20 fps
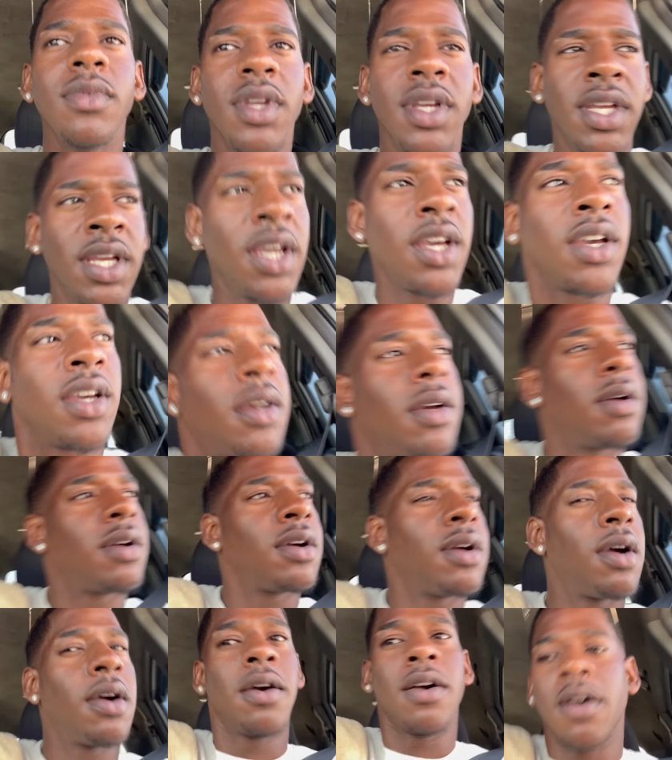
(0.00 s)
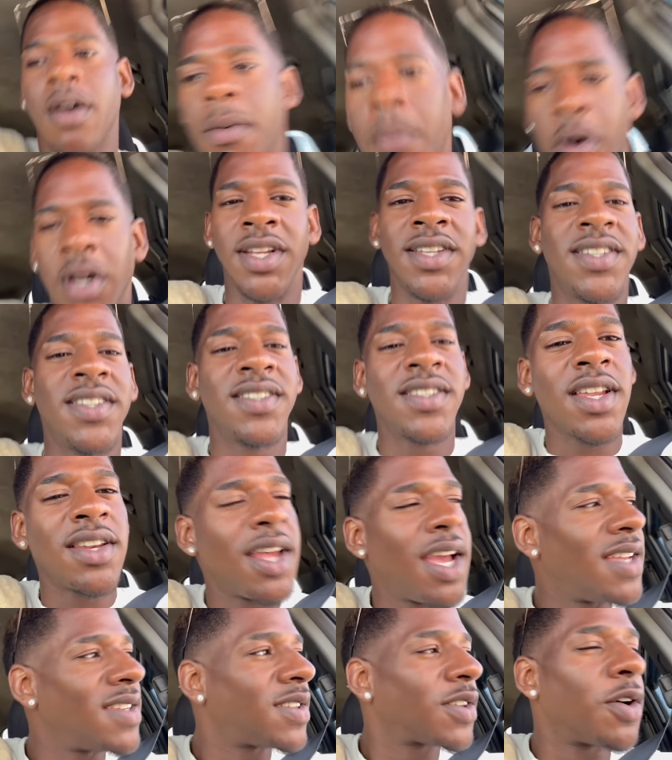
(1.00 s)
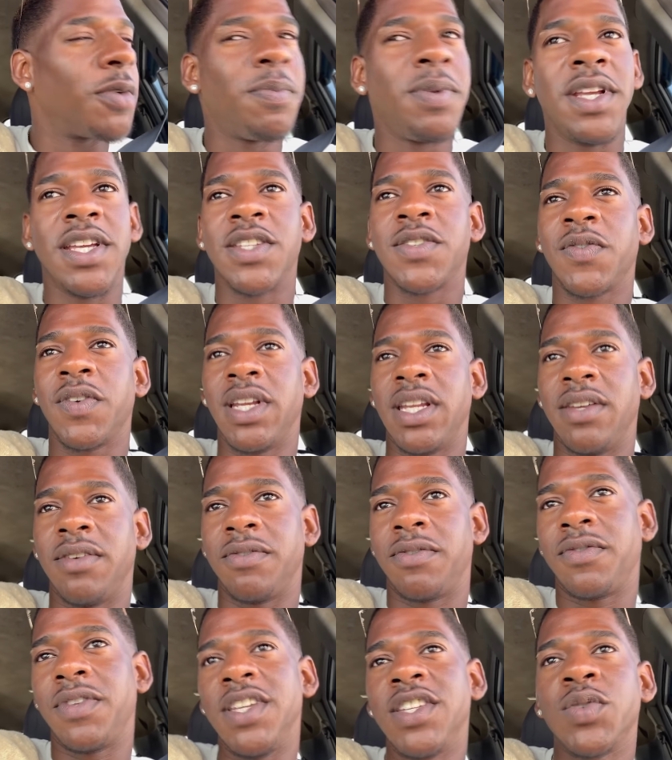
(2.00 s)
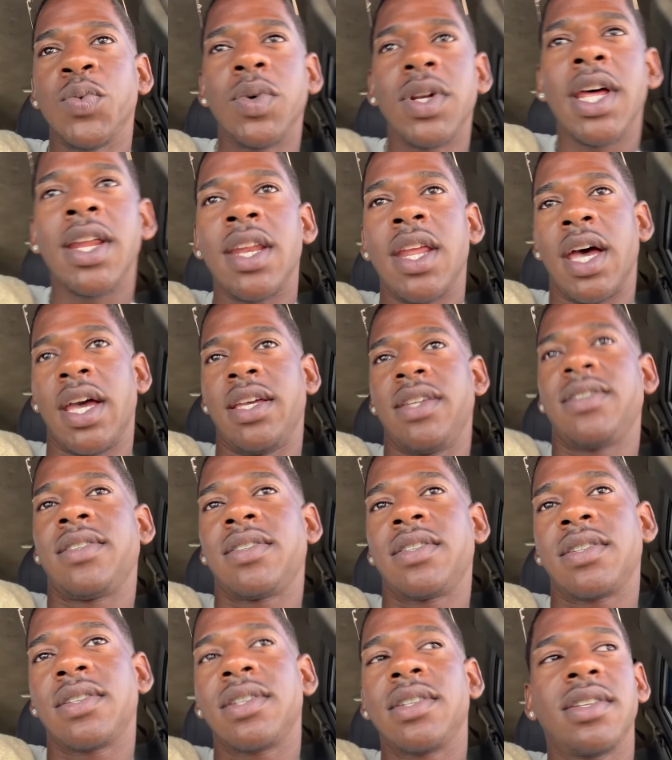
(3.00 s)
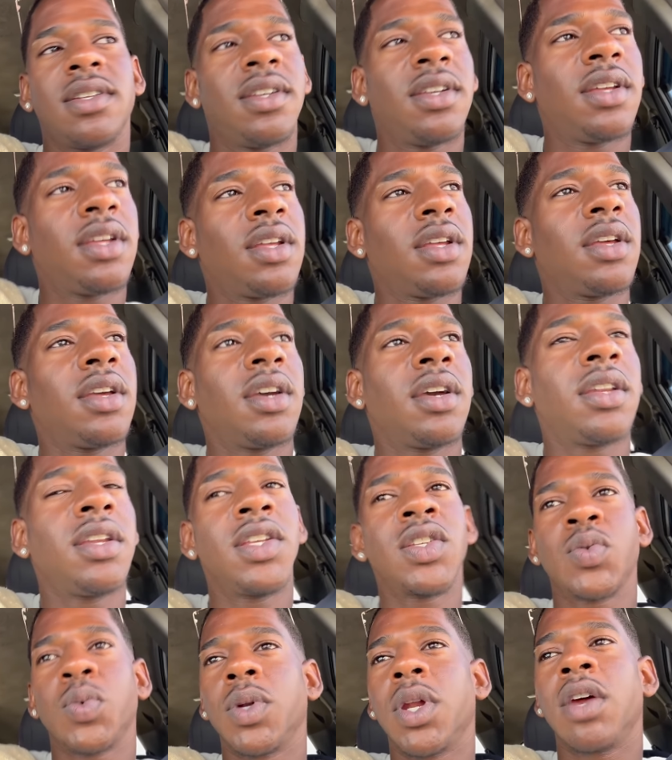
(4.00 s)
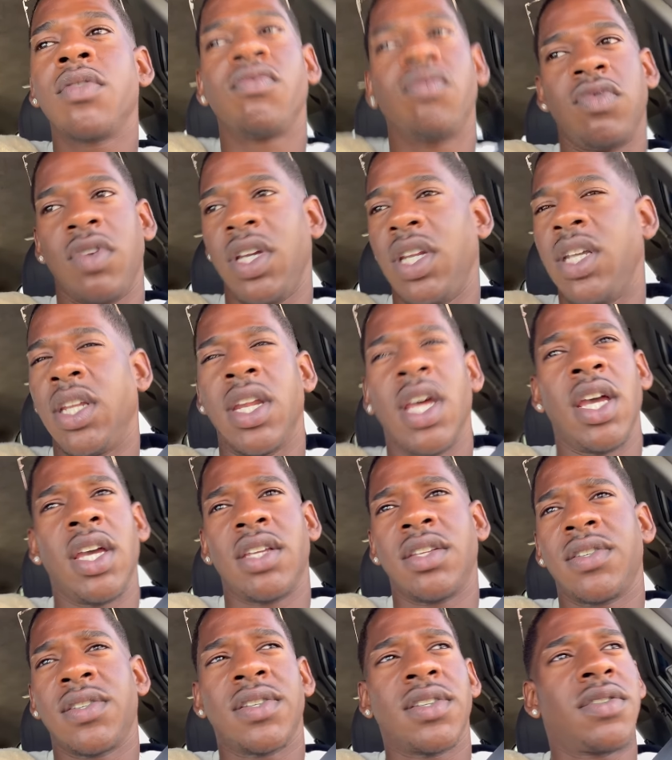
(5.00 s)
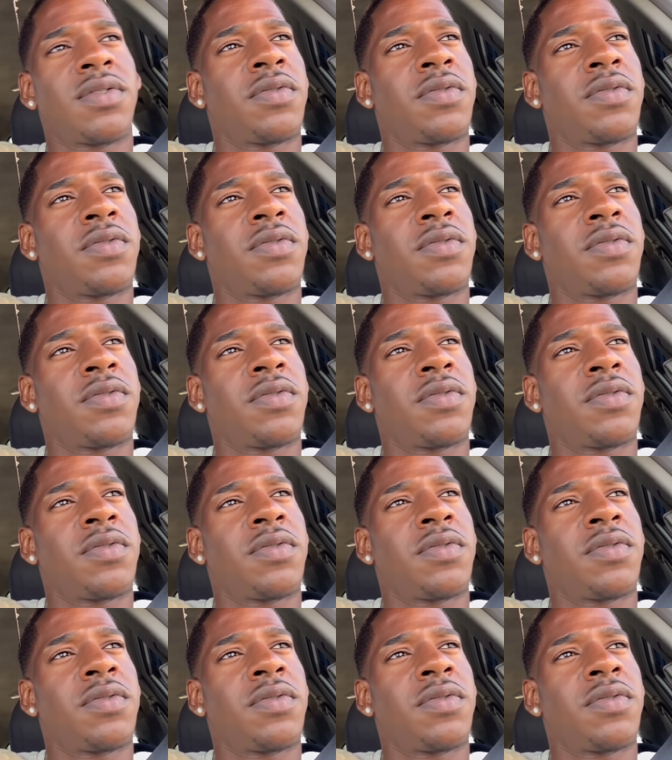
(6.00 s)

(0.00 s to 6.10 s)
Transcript: Yeah. But this is a nice complete place. This would have nice. This would have really nice.